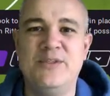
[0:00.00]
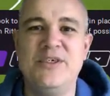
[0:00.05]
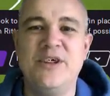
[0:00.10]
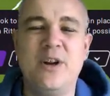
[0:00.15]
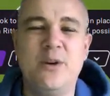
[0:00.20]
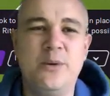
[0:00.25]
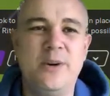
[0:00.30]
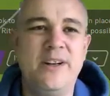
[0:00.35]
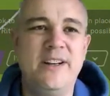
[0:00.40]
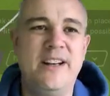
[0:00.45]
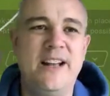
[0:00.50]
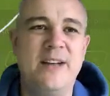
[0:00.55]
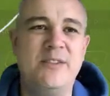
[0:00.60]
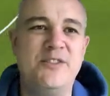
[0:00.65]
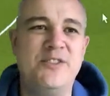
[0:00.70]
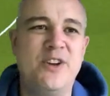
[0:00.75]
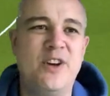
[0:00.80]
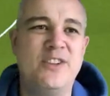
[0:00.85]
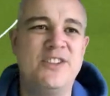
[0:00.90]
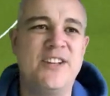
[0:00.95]
He was nowhere...
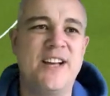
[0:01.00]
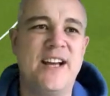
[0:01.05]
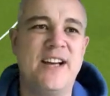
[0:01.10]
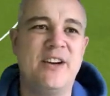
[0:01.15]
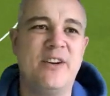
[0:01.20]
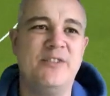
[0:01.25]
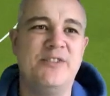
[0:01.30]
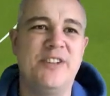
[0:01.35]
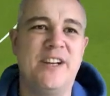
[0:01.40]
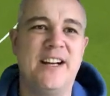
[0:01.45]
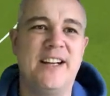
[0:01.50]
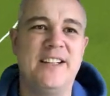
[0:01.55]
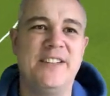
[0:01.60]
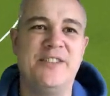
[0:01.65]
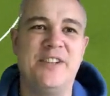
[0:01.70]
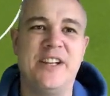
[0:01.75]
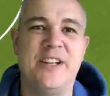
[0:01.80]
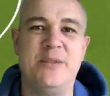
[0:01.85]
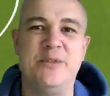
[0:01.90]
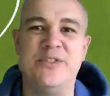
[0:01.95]
That's not a tight
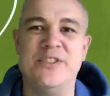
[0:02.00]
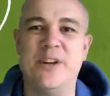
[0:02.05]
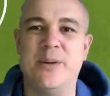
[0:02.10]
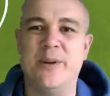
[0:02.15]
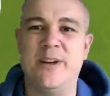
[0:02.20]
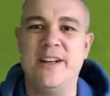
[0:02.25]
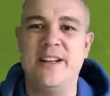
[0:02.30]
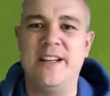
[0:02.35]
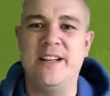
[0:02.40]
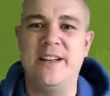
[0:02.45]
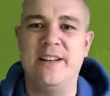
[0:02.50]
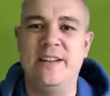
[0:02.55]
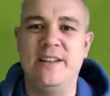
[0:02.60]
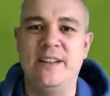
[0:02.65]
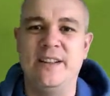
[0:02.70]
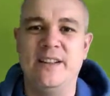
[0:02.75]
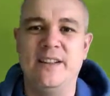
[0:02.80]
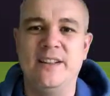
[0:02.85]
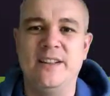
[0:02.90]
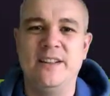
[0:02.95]
offside, is it? He was nowhere
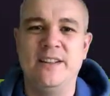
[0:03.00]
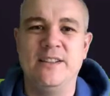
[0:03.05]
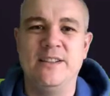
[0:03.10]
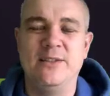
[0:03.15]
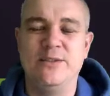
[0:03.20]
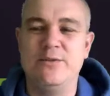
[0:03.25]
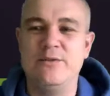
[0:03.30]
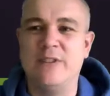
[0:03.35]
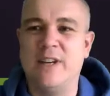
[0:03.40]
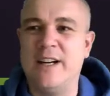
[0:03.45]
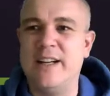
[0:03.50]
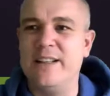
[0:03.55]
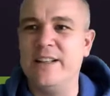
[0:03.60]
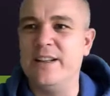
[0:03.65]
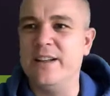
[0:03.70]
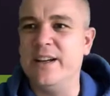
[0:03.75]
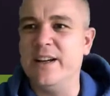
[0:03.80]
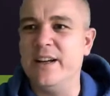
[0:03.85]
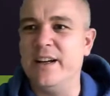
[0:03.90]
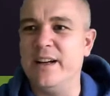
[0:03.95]
near.
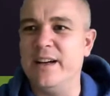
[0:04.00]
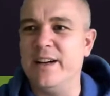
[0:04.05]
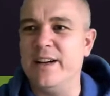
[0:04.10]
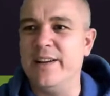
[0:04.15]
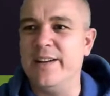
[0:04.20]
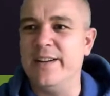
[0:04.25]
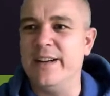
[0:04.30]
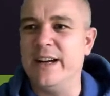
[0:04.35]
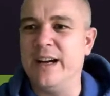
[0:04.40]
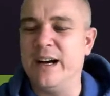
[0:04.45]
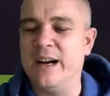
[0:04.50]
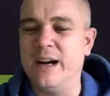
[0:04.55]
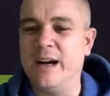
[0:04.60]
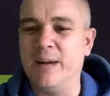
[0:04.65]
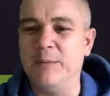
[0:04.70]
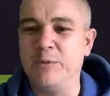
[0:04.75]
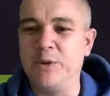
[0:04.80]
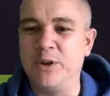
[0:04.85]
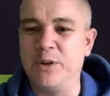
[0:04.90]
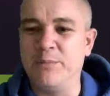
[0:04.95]
Right.
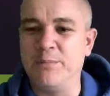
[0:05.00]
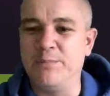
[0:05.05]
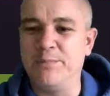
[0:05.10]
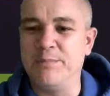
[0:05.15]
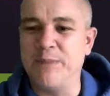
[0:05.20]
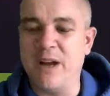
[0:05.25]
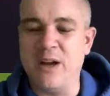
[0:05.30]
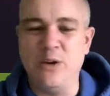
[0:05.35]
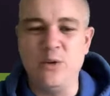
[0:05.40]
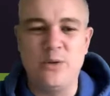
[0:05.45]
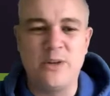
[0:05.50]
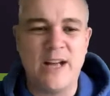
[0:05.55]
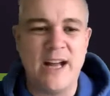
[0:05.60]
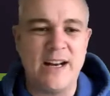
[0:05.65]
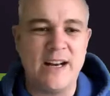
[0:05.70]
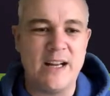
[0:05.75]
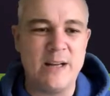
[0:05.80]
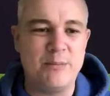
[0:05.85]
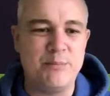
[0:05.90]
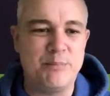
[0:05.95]
I'm going to...
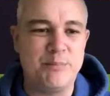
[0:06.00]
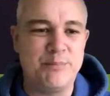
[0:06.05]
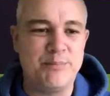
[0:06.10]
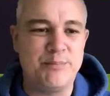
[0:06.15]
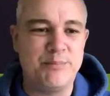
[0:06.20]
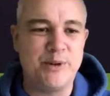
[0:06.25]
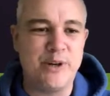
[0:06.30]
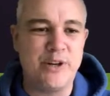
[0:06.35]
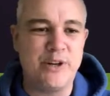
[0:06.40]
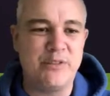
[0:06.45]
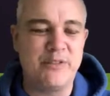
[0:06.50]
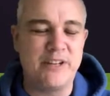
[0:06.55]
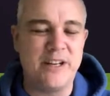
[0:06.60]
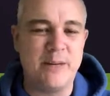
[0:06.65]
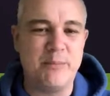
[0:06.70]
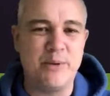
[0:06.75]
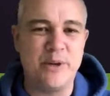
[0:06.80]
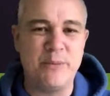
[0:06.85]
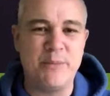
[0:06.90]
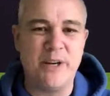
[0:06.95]
Who can I bring
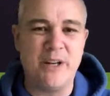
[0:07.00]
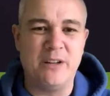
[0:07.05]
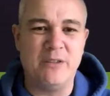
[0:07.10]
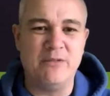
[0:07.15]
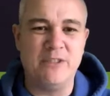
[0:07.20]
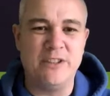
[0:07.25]
off? Can I bring